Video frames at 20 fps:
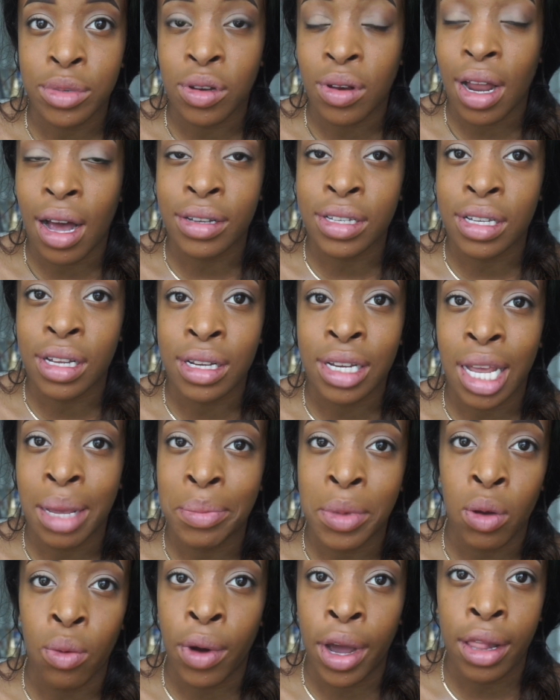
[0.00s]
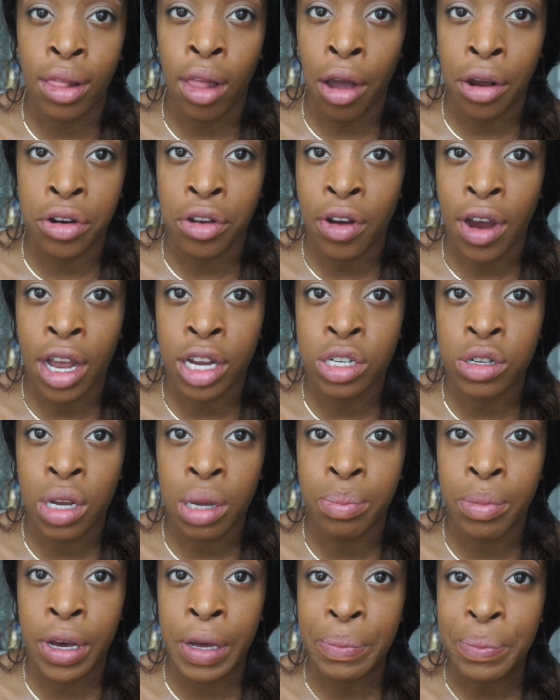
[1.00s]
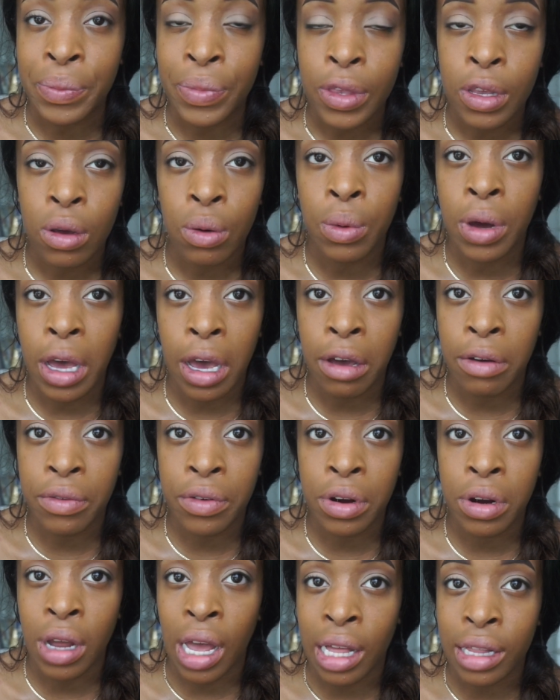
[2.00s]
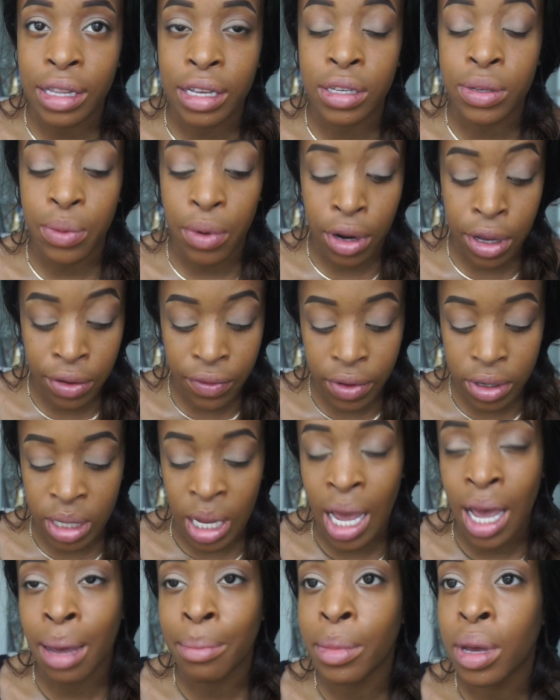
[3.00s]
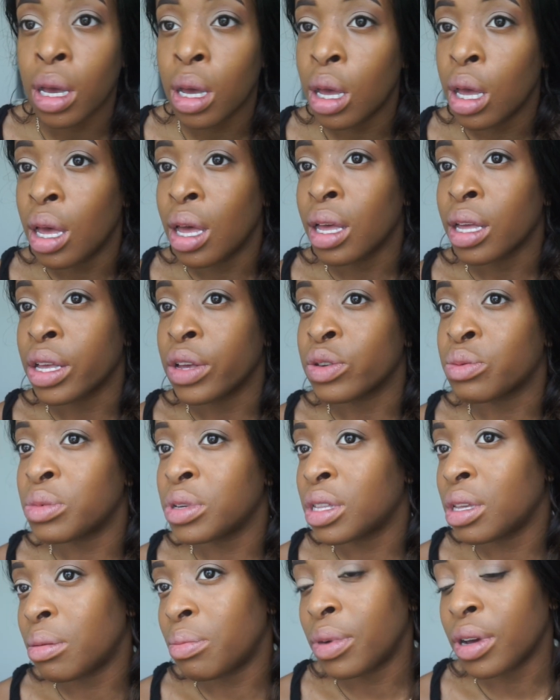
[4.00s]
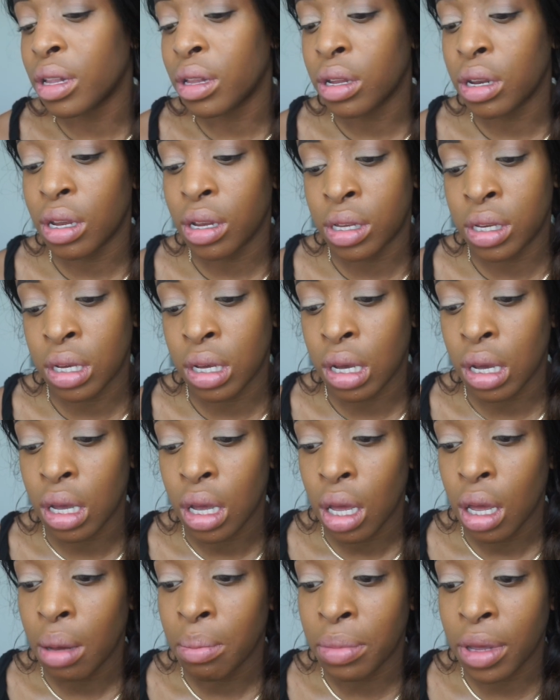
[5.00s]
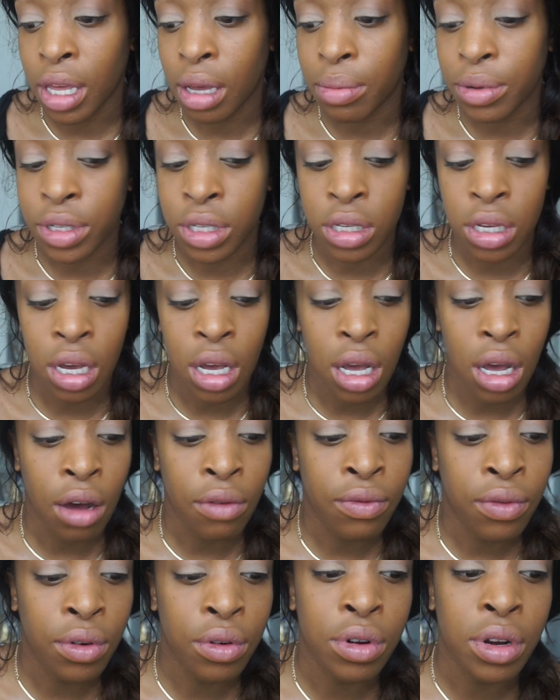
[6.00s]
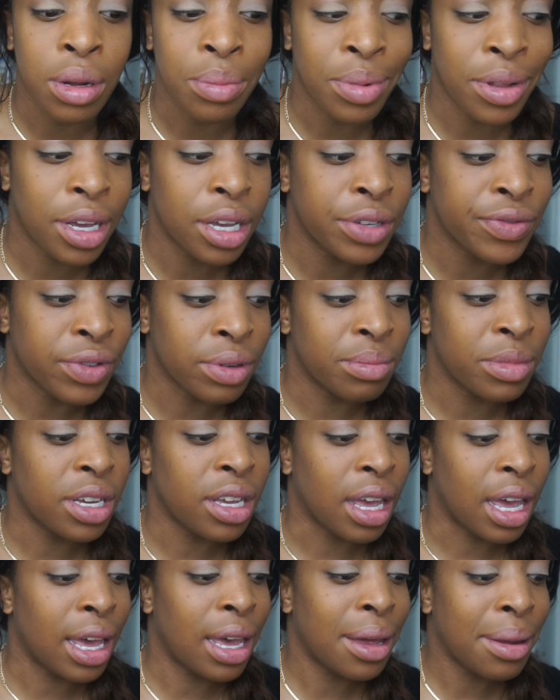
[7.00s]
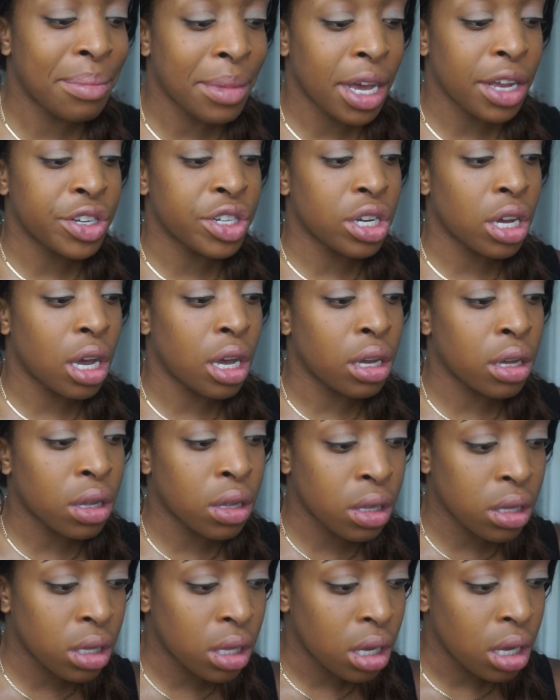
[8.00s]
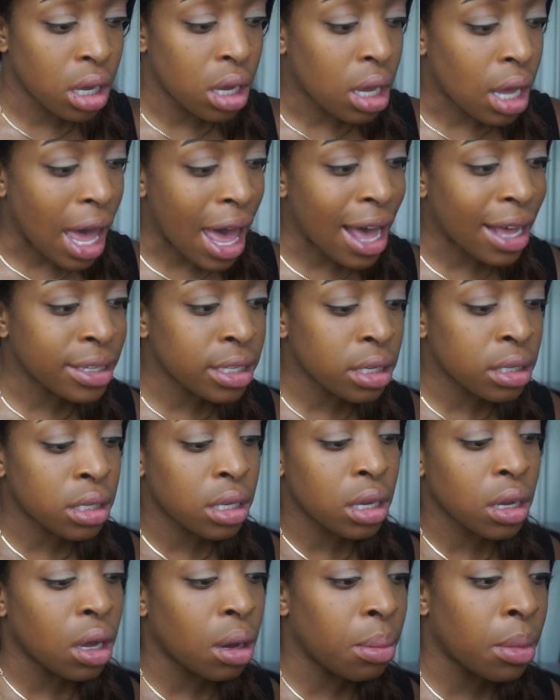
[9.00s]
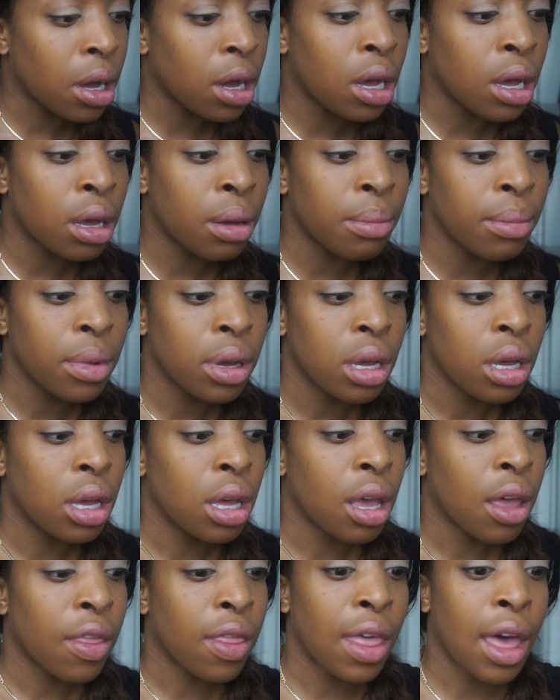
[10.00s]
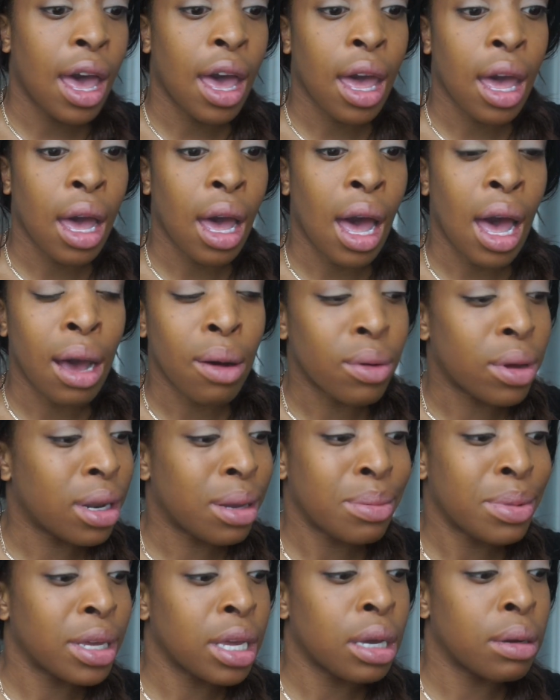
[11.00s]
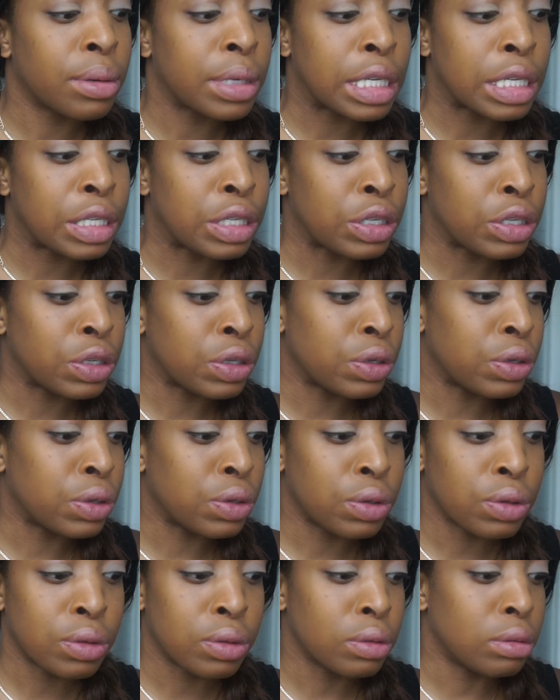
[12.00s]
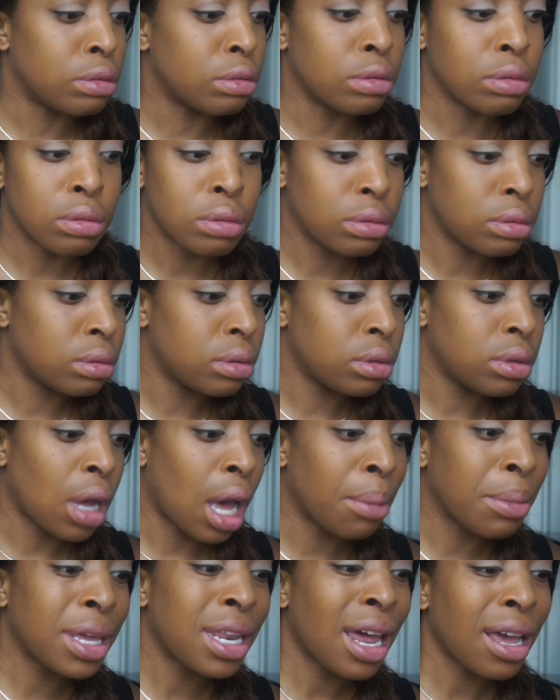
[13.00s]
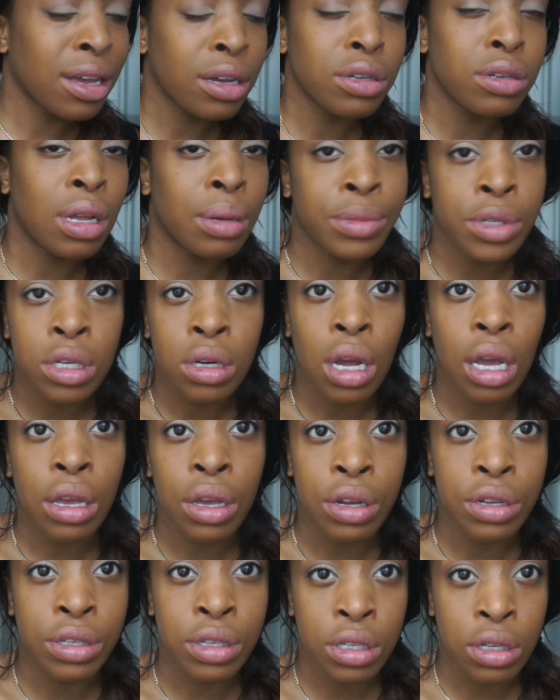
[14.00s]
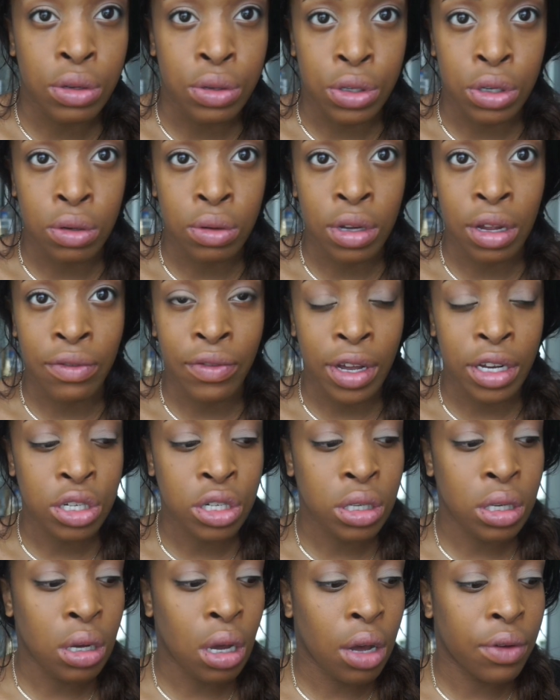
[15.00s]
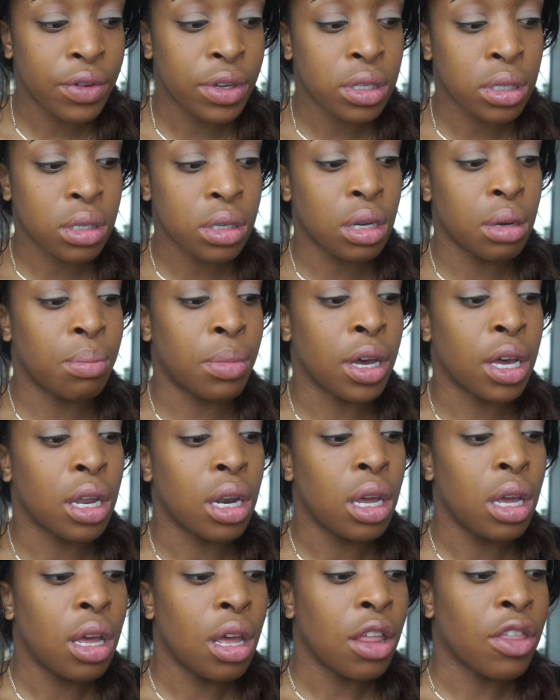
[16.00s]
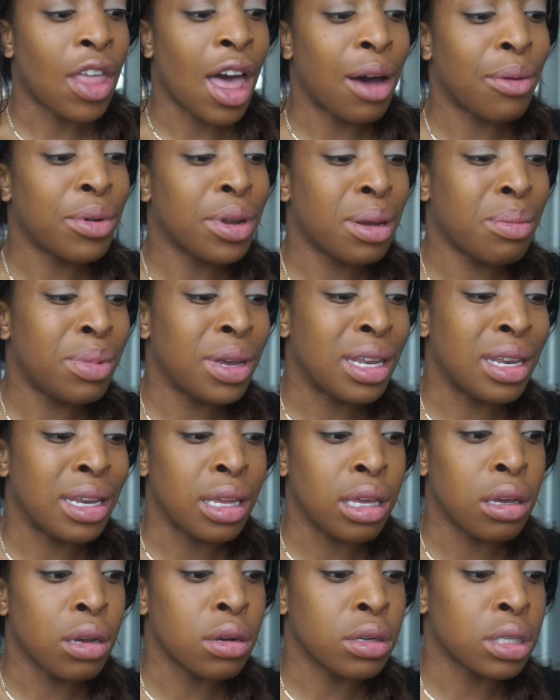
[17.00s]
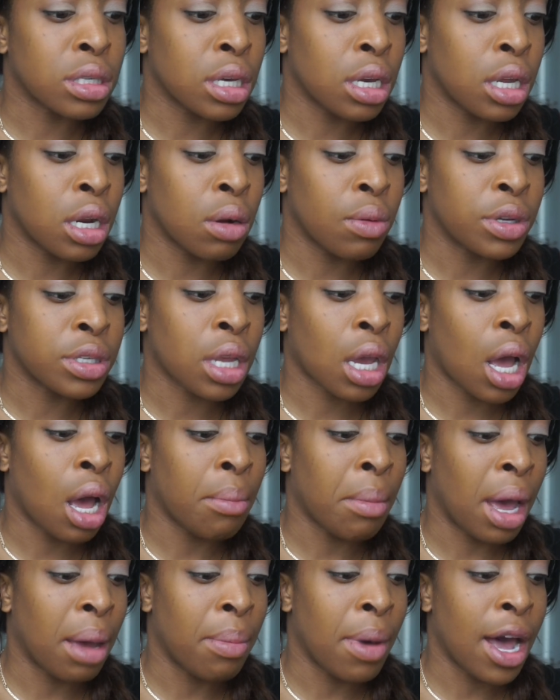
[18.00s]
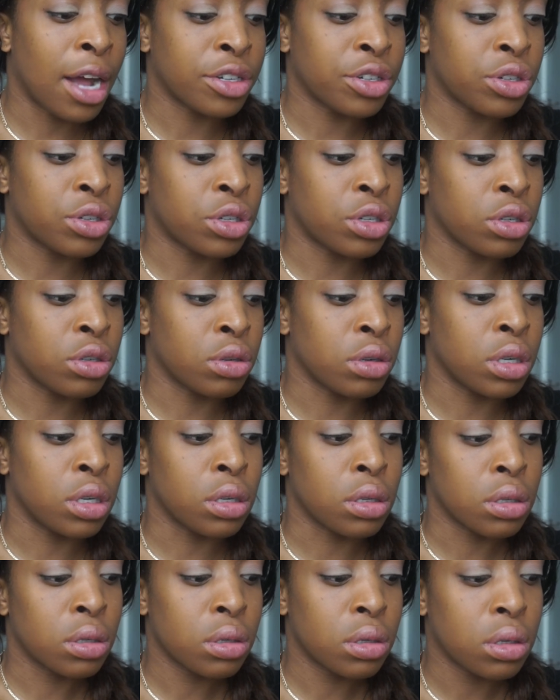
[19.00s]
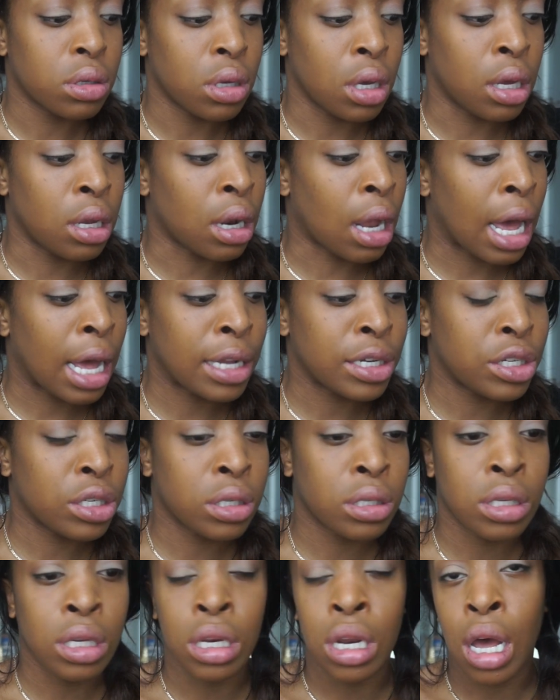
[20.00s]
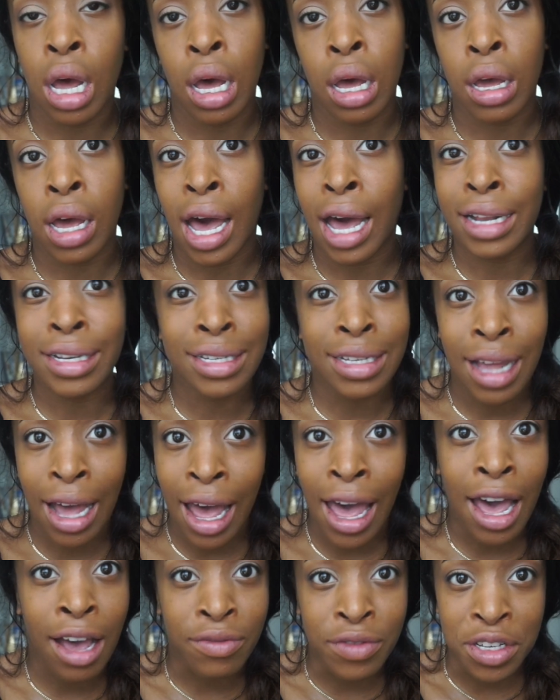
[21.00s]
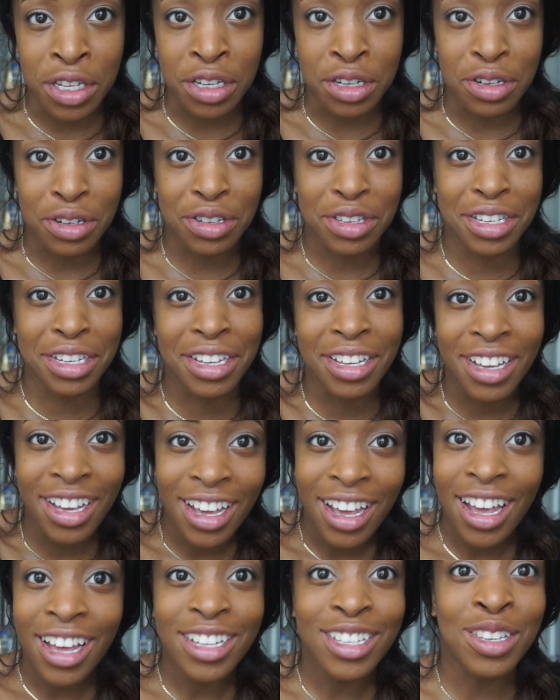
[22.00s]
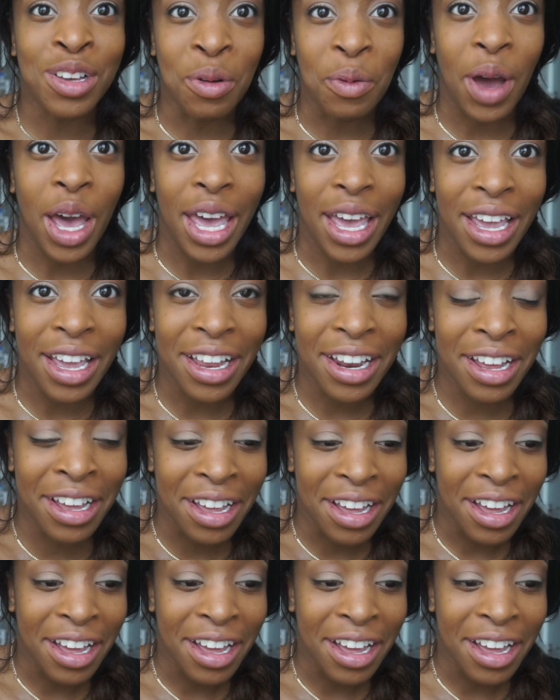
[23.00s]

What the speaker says: So now it's going to take me way longer to graduate, but whatever, at least working full-time gives me the ability to be able to afford a place for me and my child as a single mom that I wouldn't be able to do. I mean, I'm sure I could still do it eventually, obviously, but that would have been years later once I got my bachelor's degree. And I did not have years to wait.